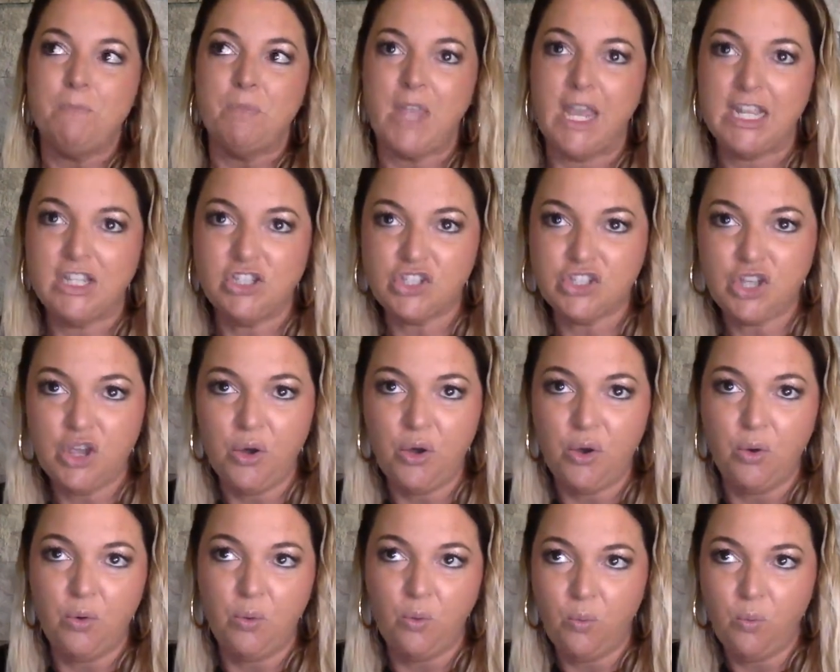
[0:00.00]
And
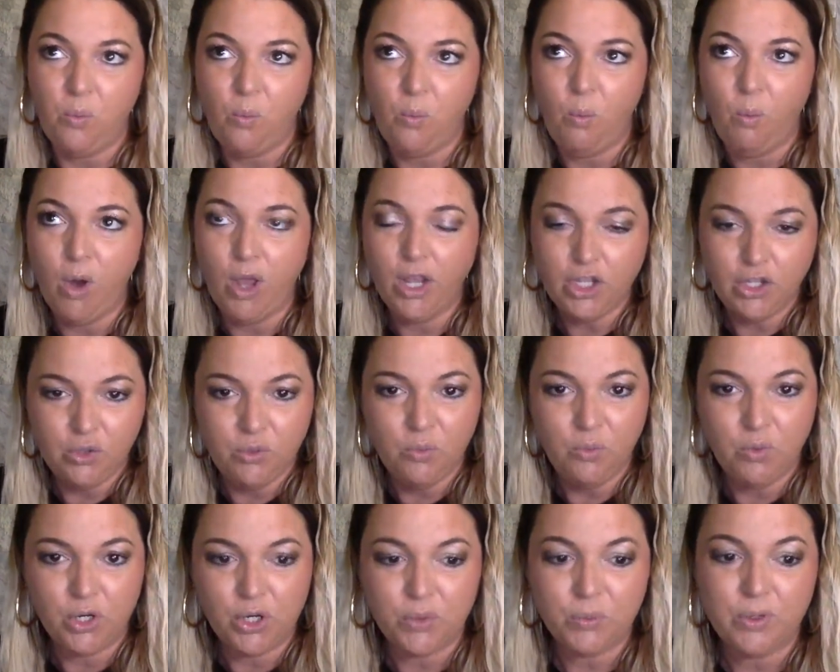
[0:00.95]
so what you
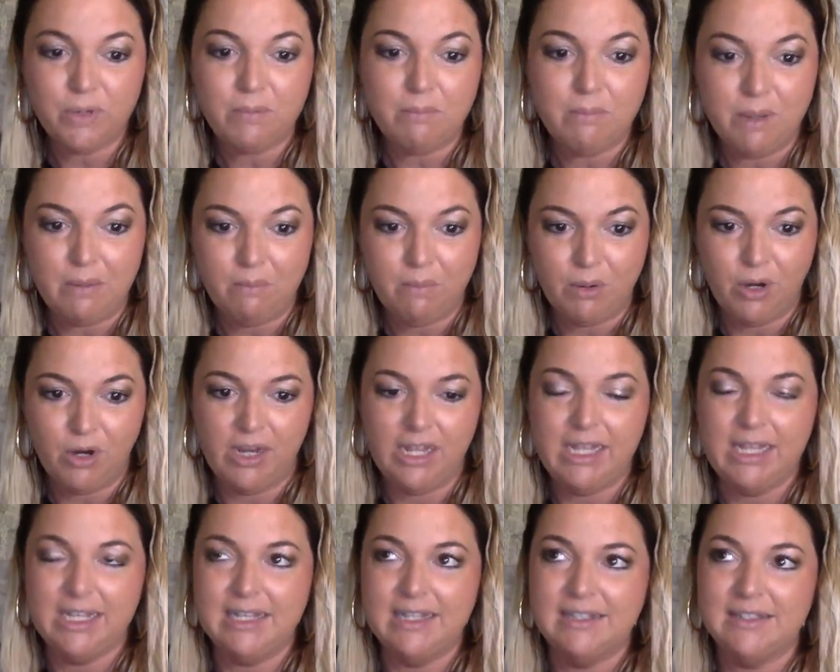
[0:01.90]
want to remember
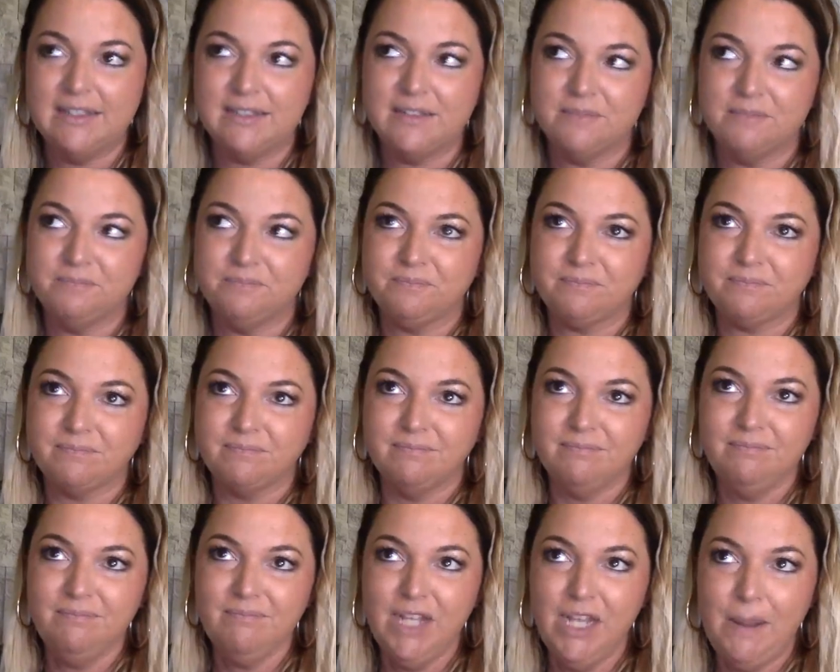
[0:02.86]
is
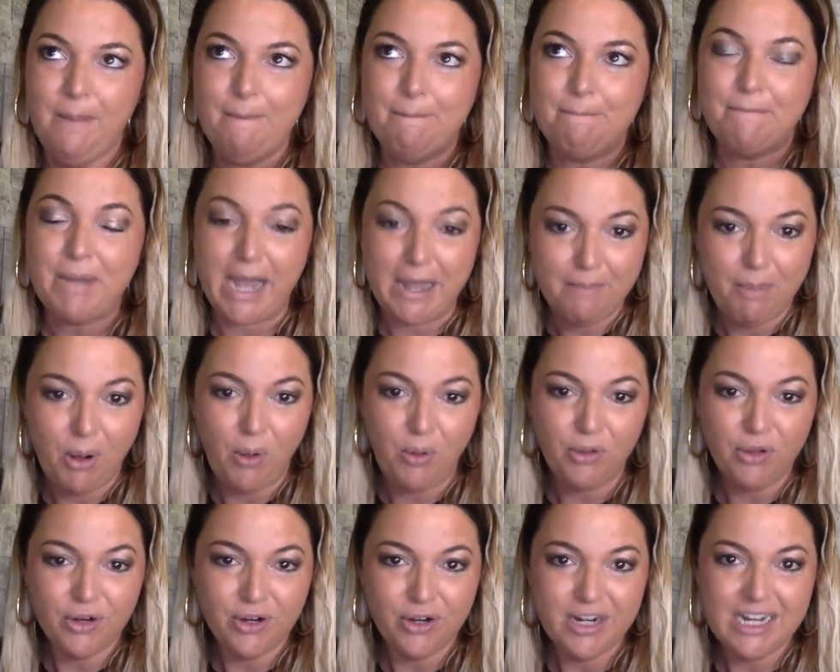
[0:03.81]

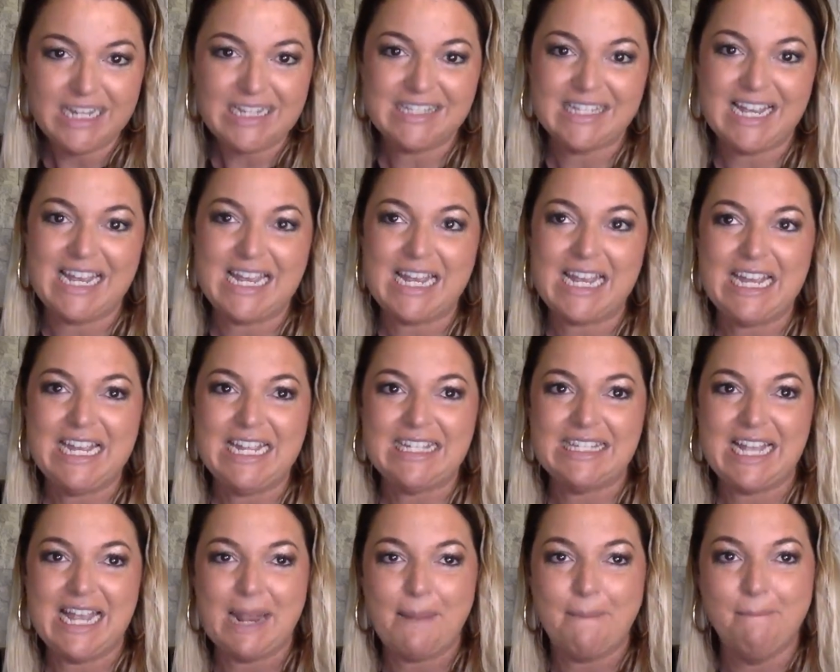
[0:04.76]
bipolar, it's
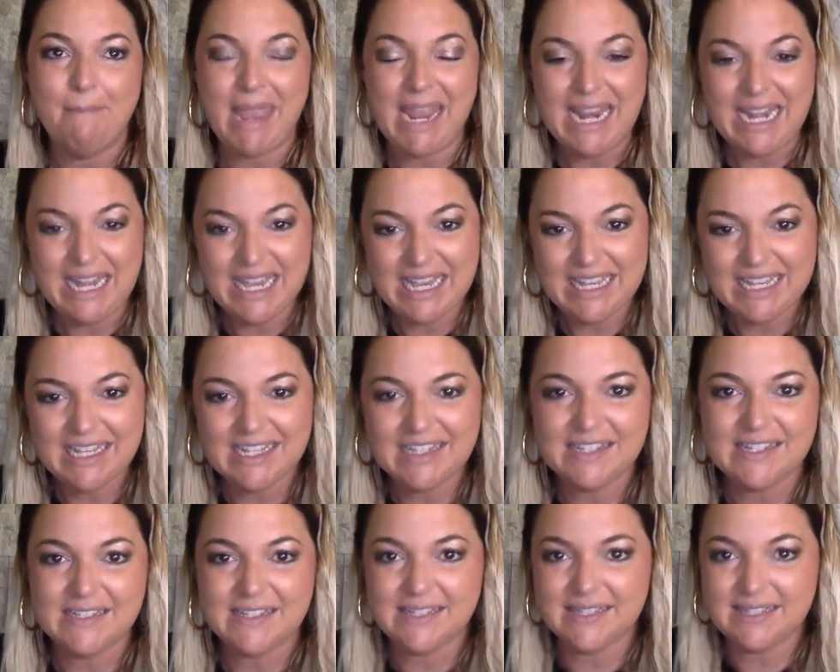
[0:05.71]
like mania is
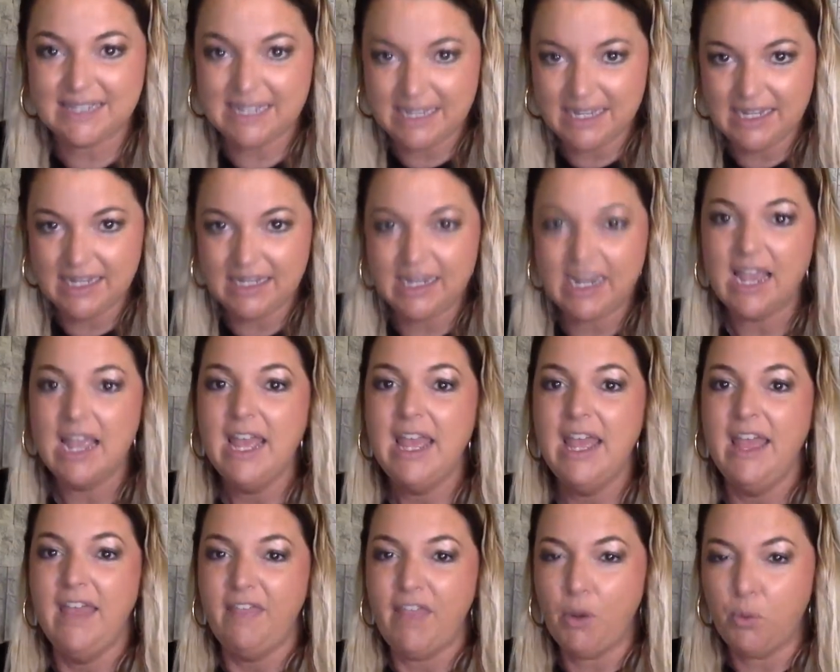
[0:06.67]
a seed
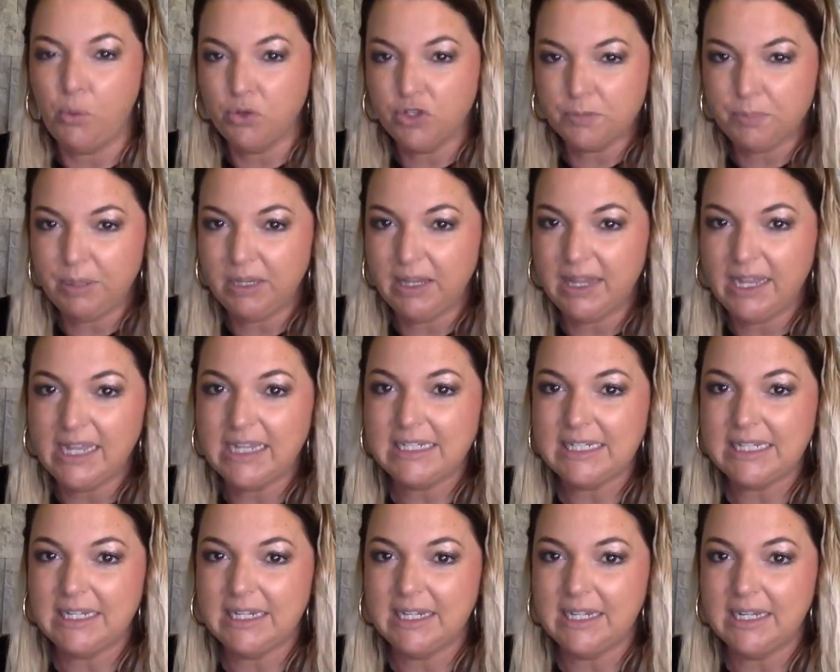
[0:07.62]
that was
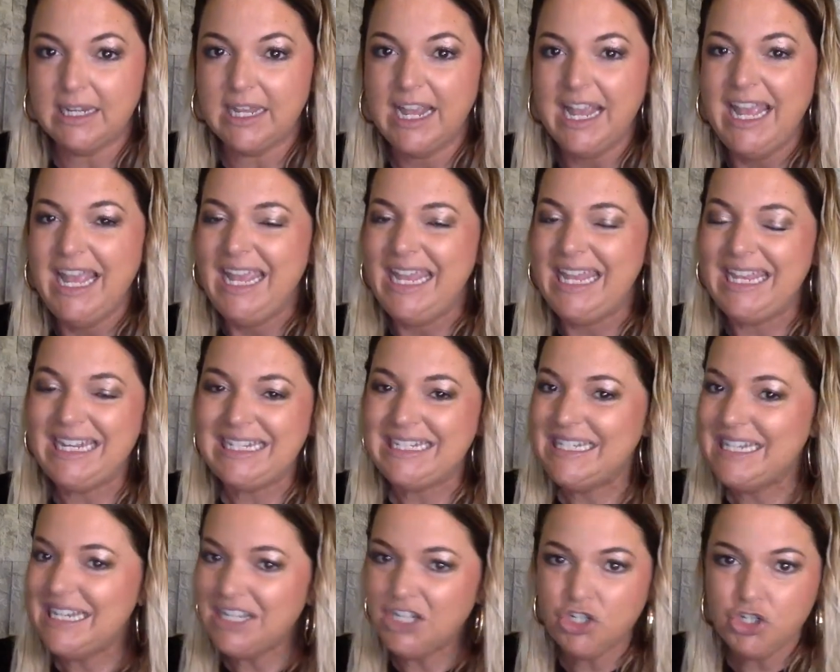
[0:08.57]
planted. It
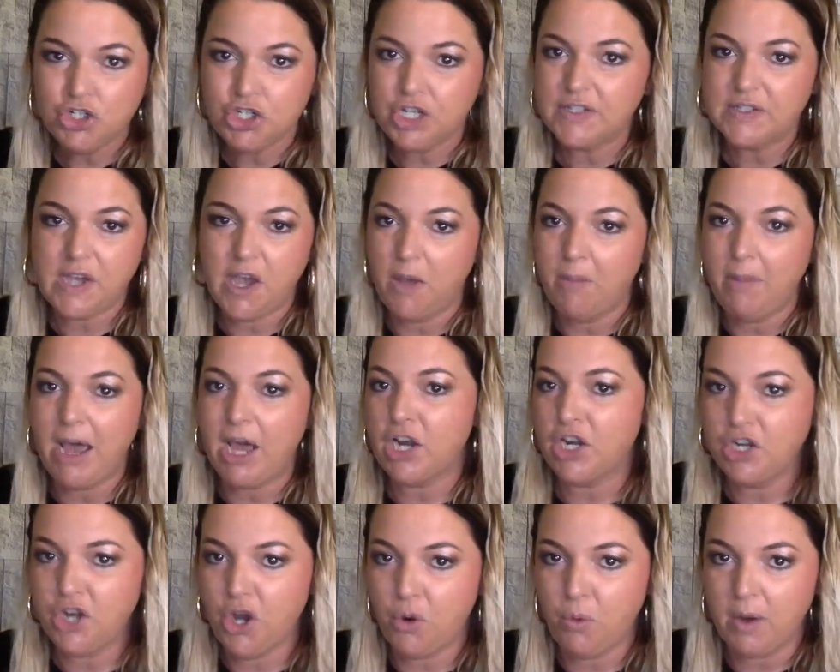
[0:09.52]
didn't just come out of
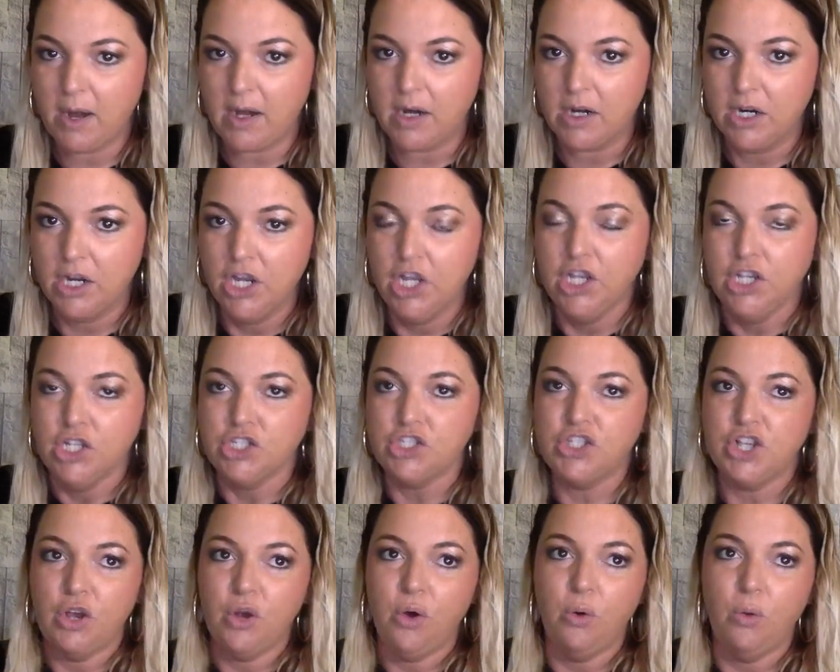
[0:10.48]
nowhere.
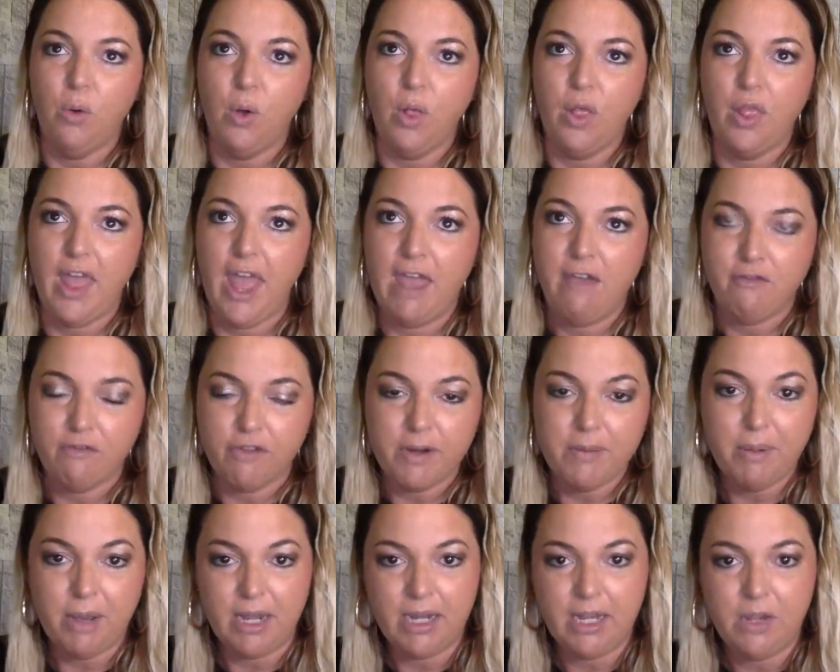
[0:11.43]
So
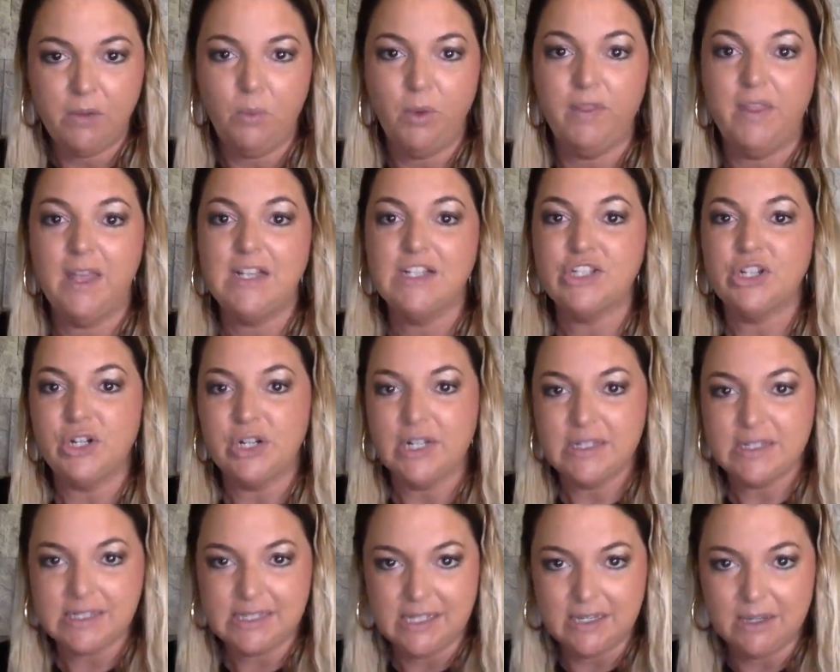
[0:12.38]
everybody, when they started
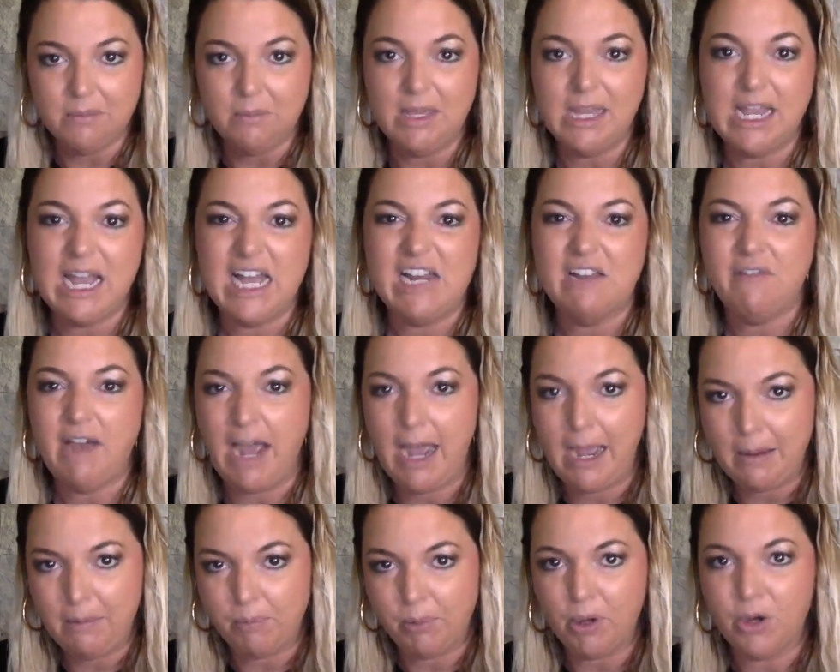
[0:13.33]
seeing me kind of
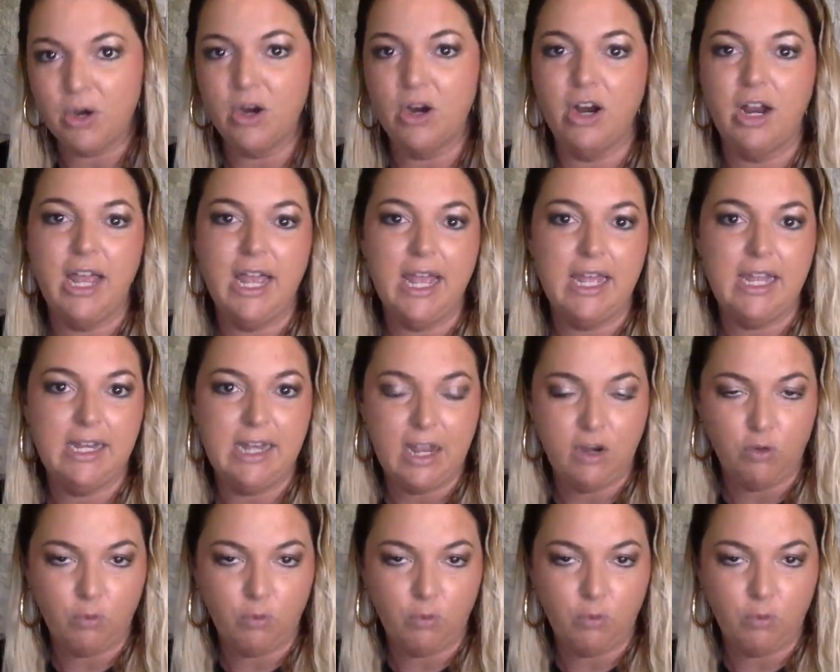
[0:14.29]
hyper and